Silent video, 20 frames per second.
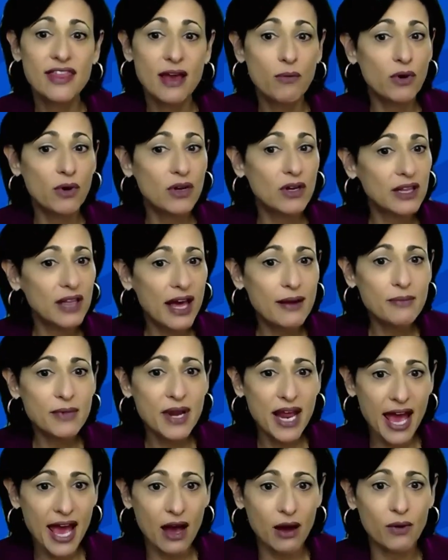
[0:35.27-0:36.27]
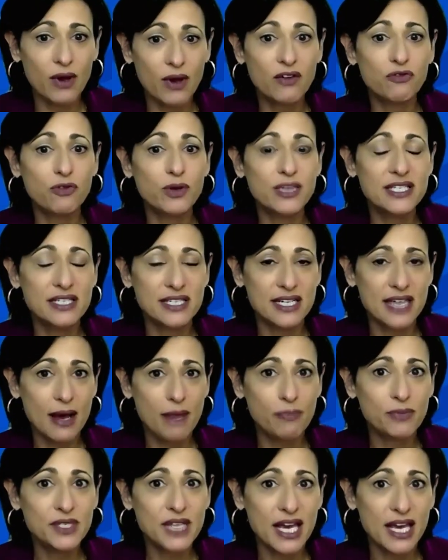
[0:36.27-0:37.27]
They will climb now if we
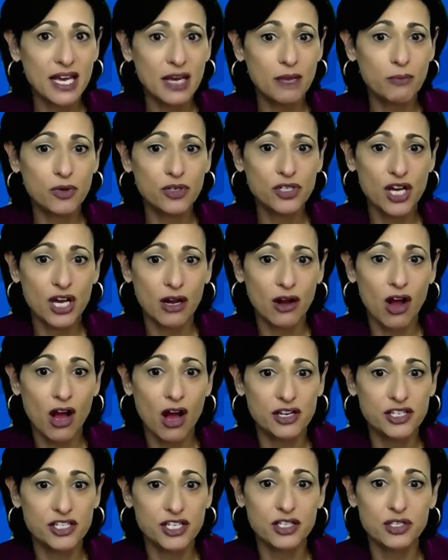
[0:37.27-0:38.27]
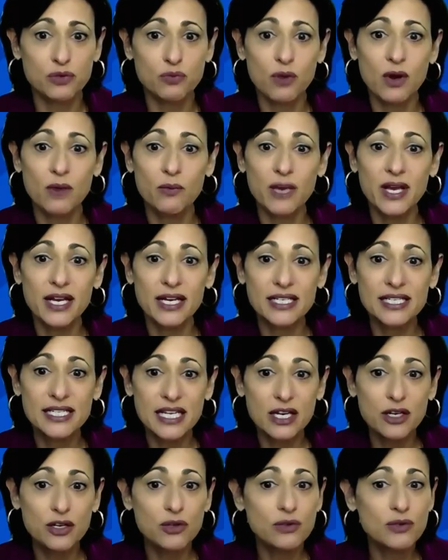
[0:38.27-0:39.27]
stop taking precautions when we
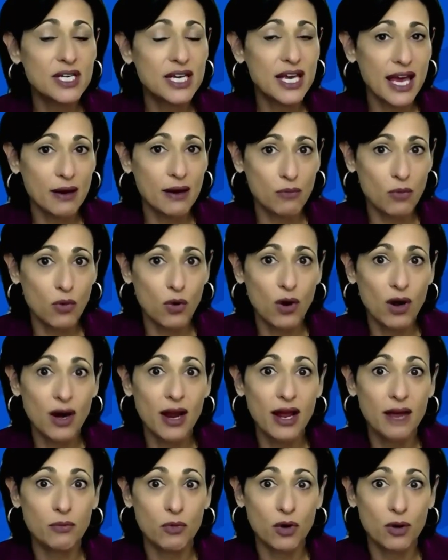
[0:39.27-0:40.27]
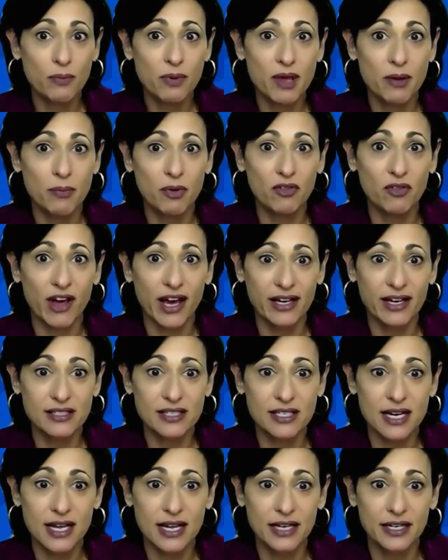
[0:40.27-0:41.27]
continue to get more and more people
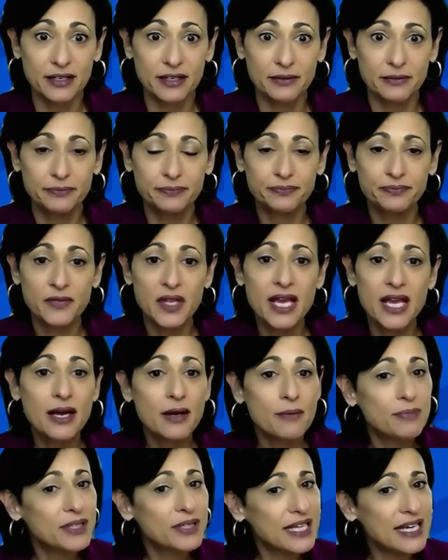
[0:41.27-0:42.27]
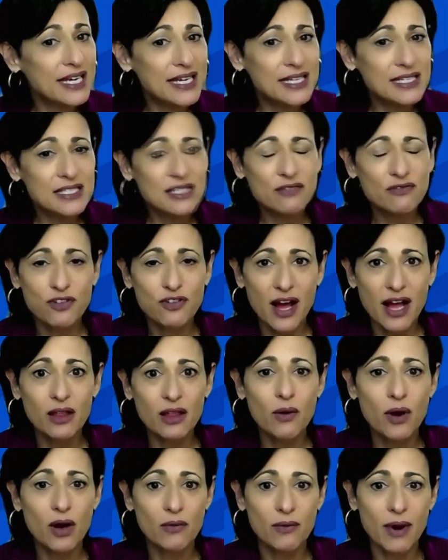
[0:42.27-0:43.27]
vaccinated. Please
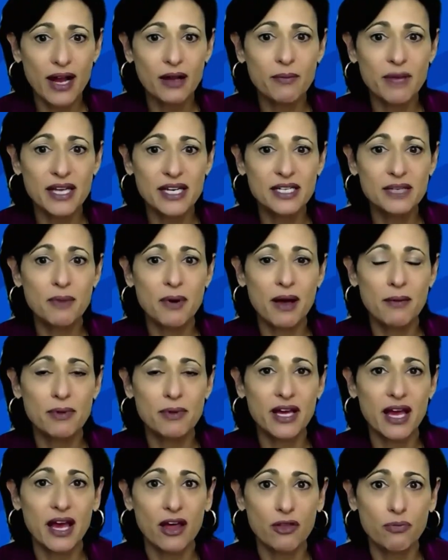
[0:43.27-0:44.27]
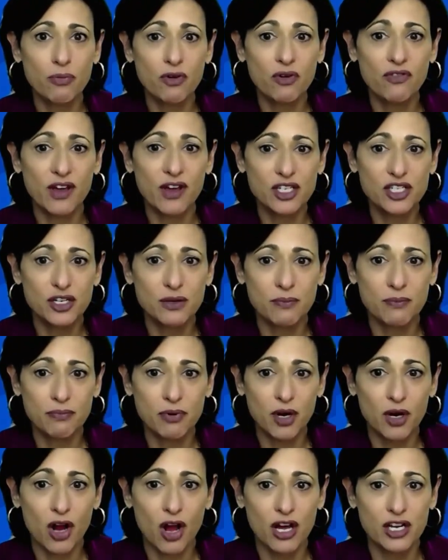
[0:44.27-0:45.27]
follow our recommended public health prevention
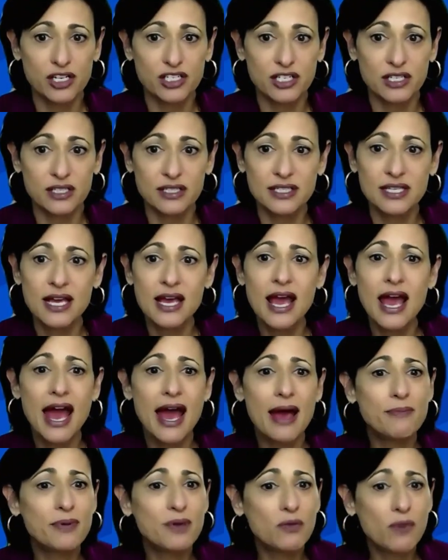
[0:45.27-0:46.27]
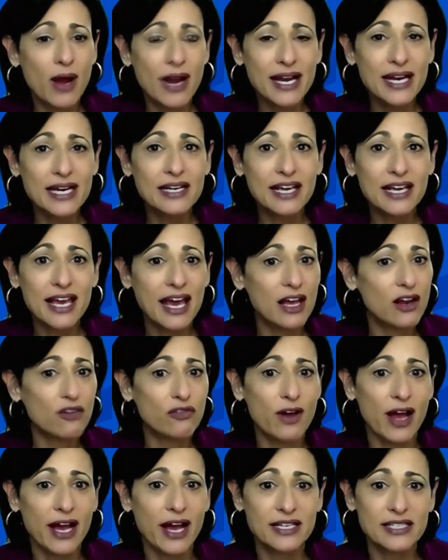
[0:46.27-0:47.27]
precautions and be ready to get
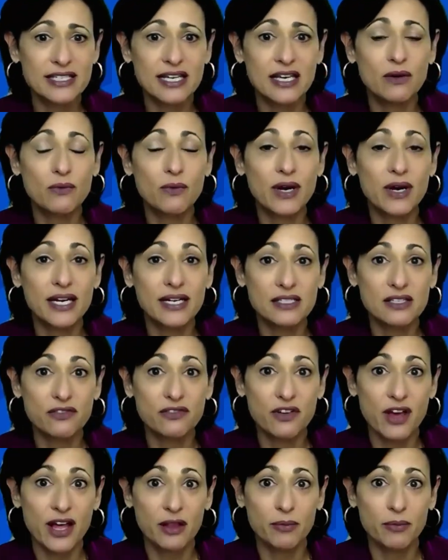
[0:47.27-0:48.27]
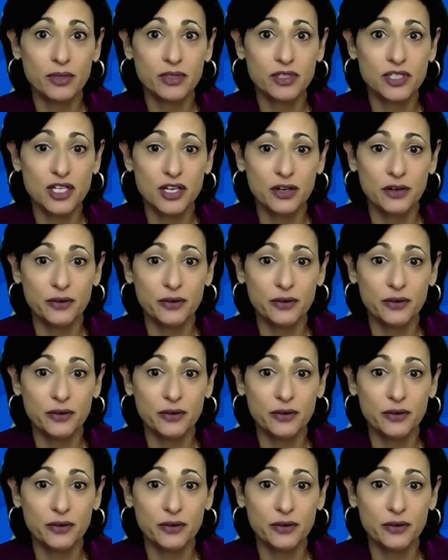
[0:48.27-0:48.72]
your vaccine when it is available to